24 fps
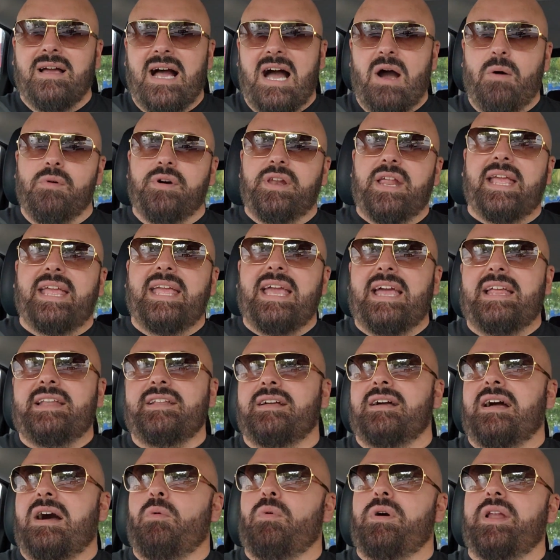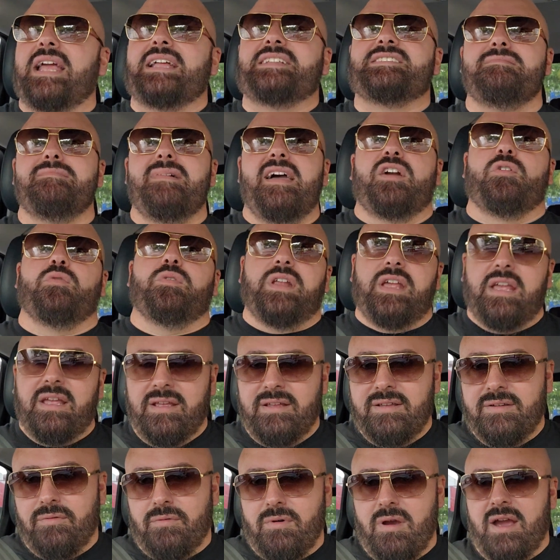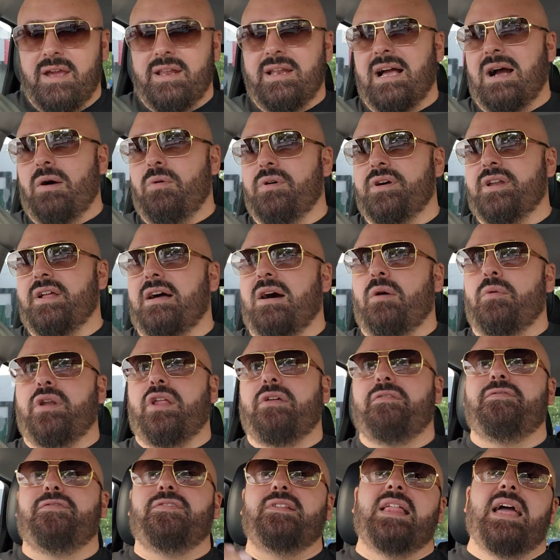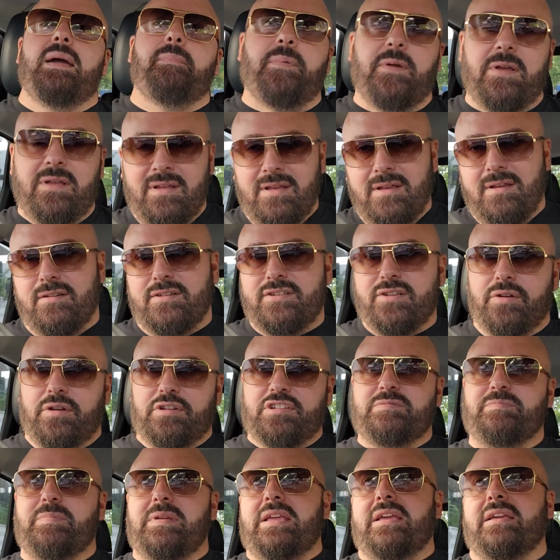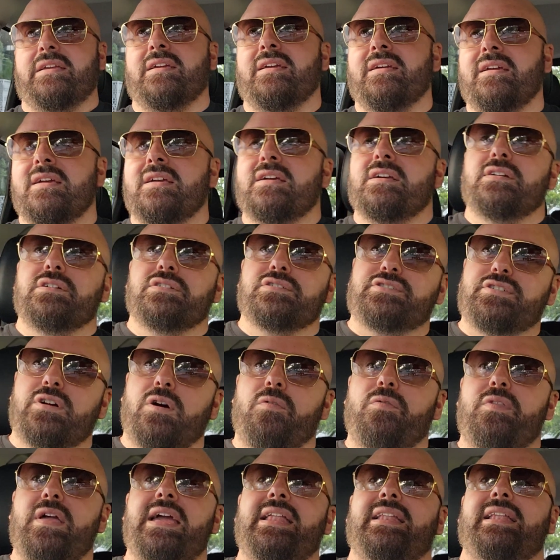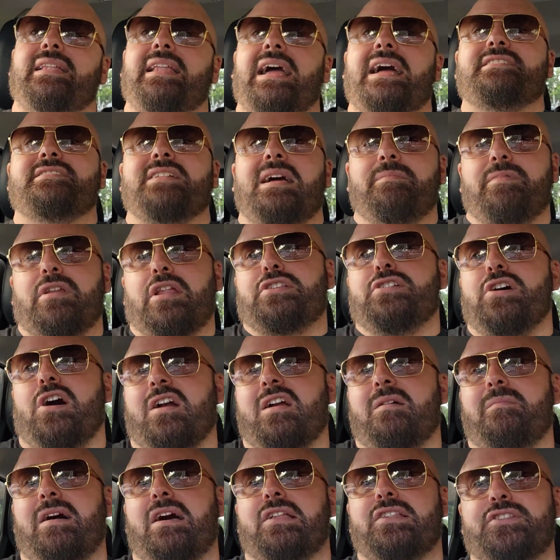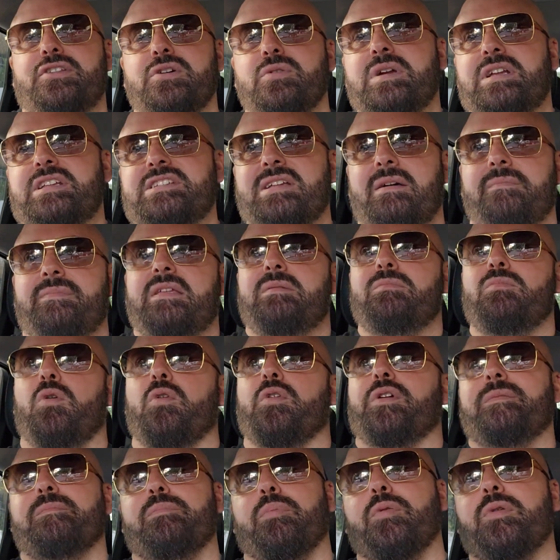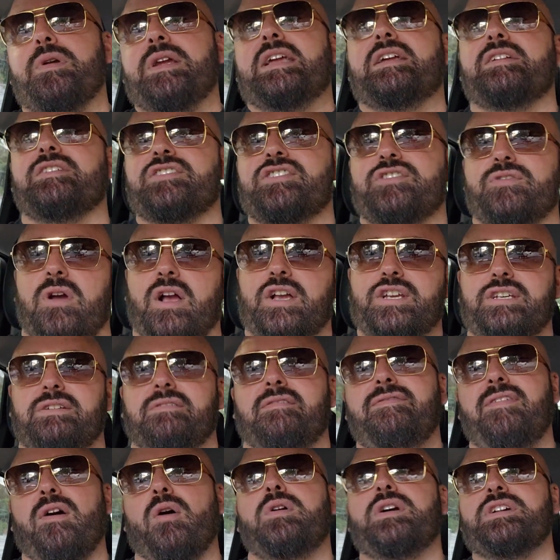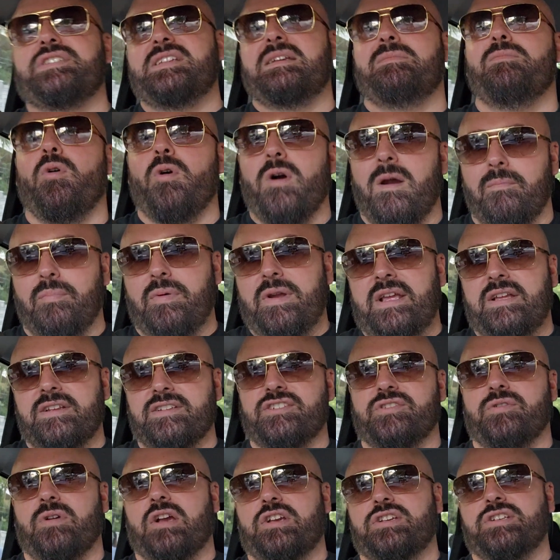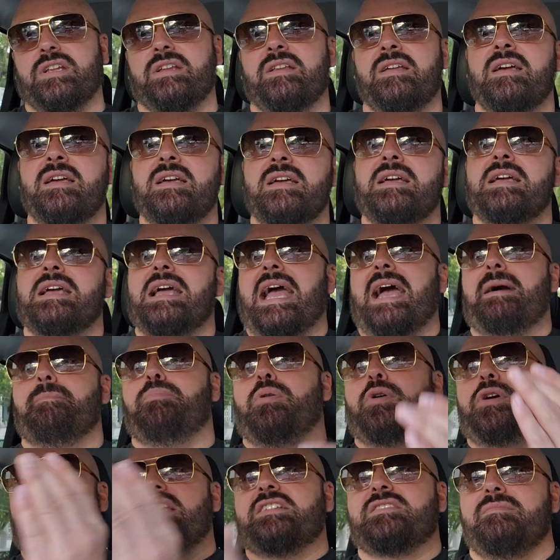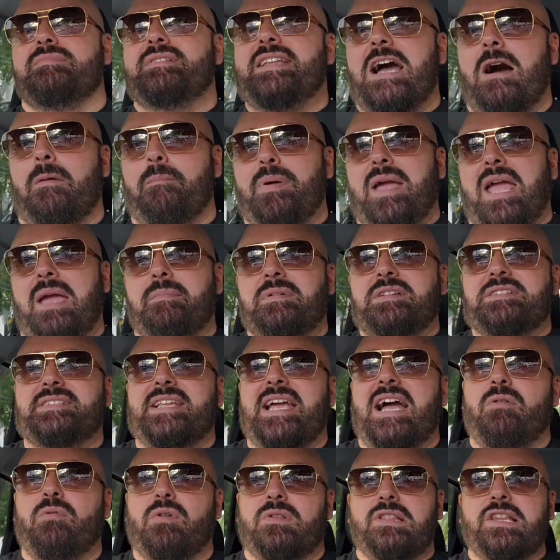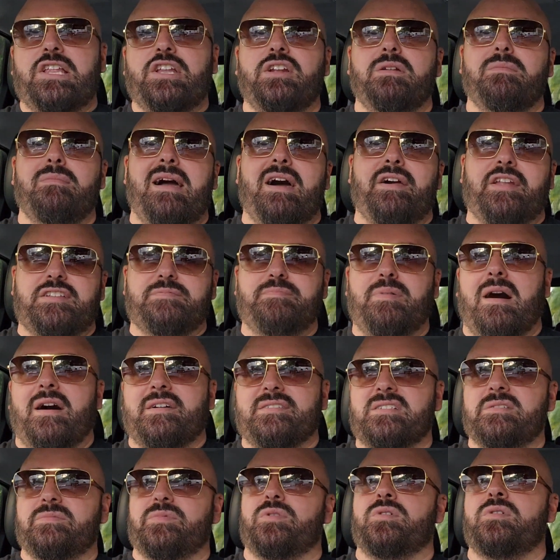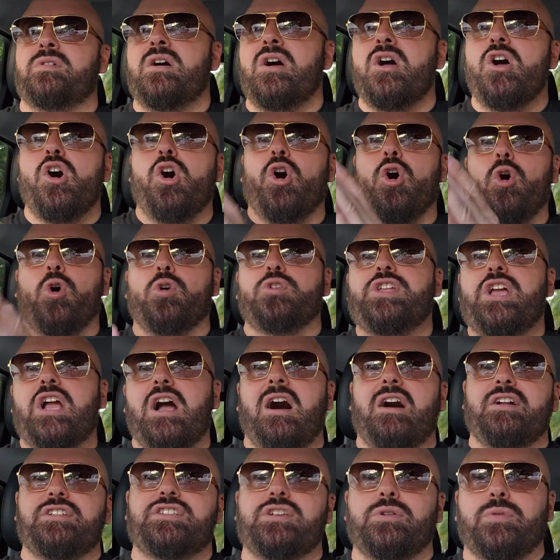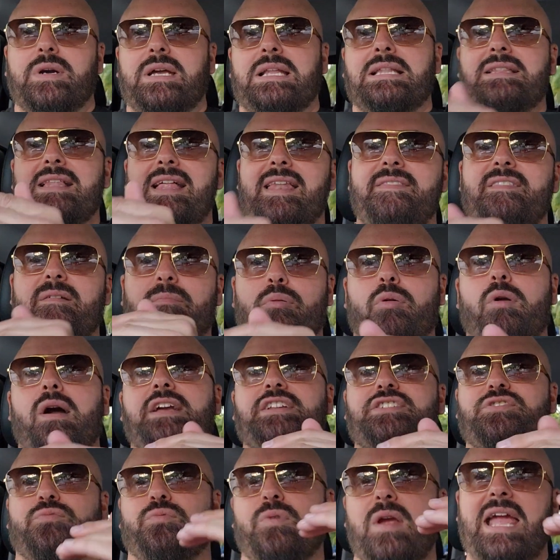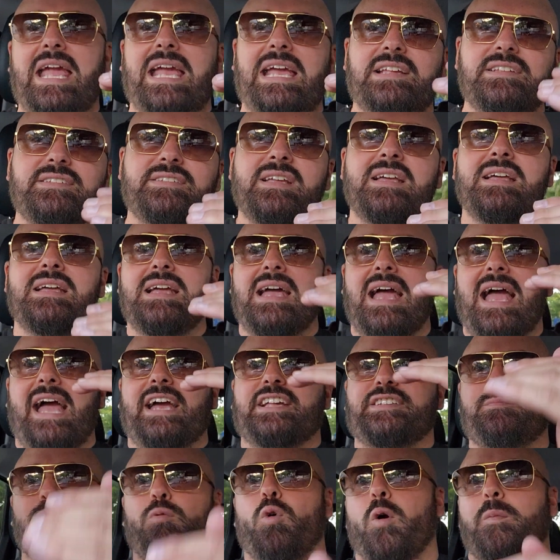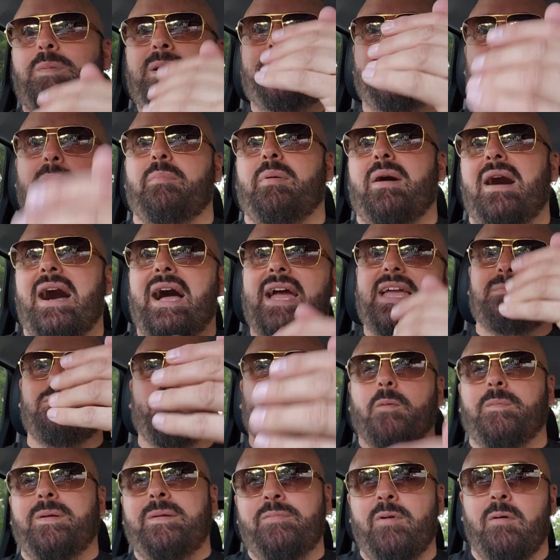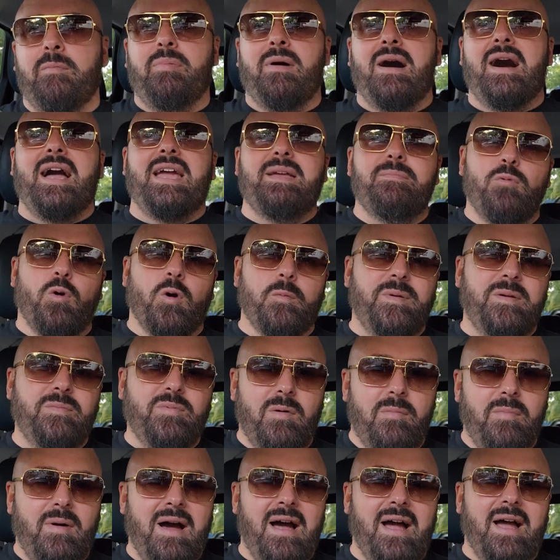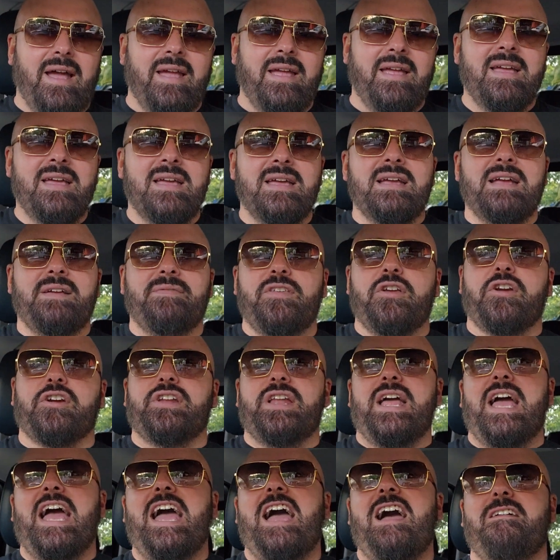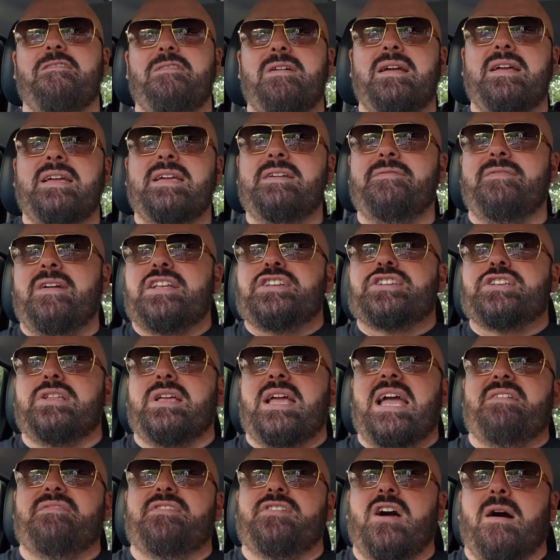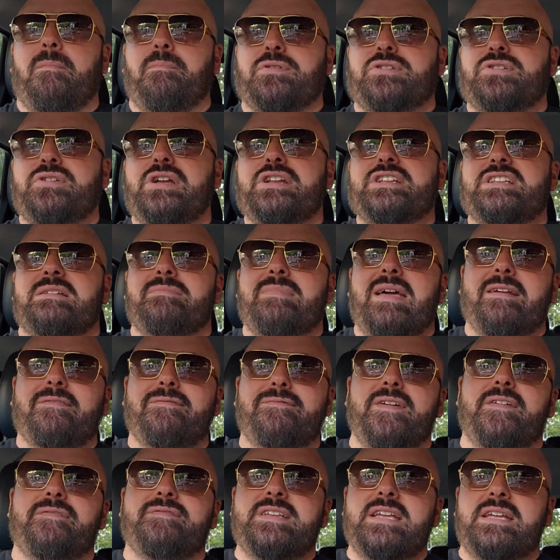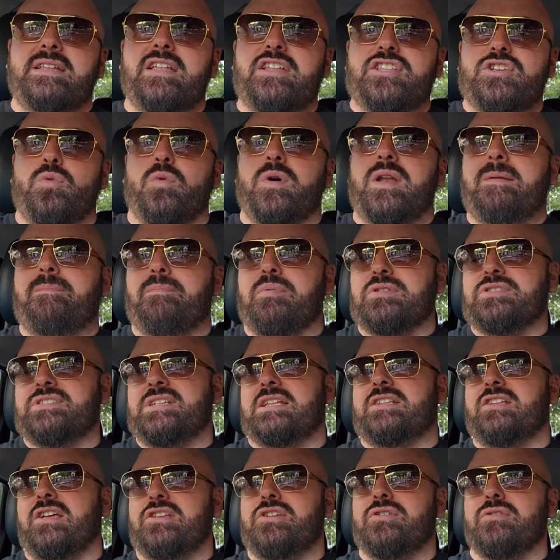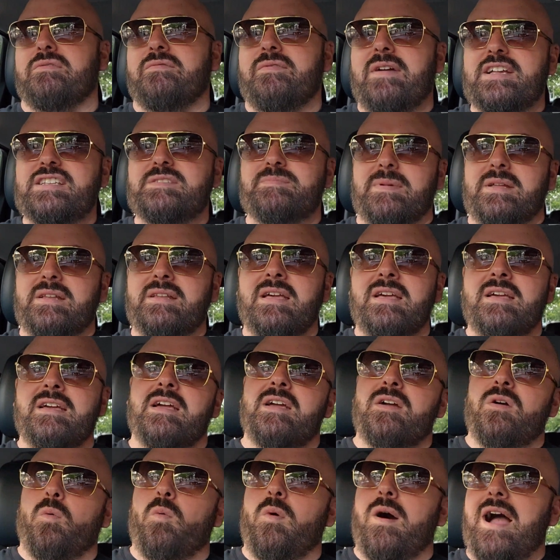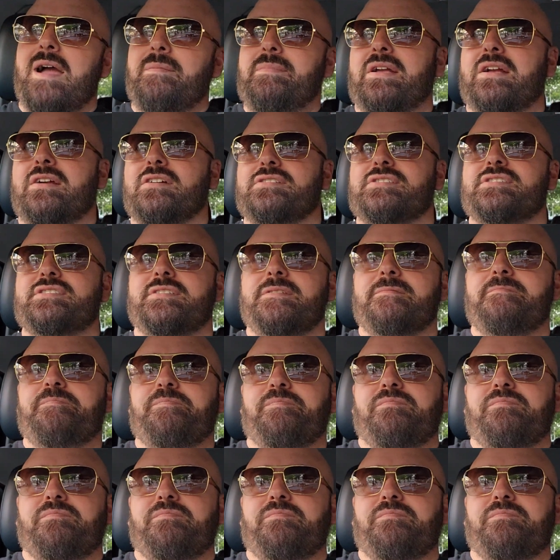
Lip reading: I want to get some equity, right? I want to flip, so to speak. So then I'm going to talk about doing something more in pre-construction, focusing more on pre-construction, and putting some down payments down with little amount as possible, holding on to it, and letting the price raise as more people buy, more people buy, more people buy. You're going to eventually have an opportunity to make 15 to 20% on your investment. Why? Because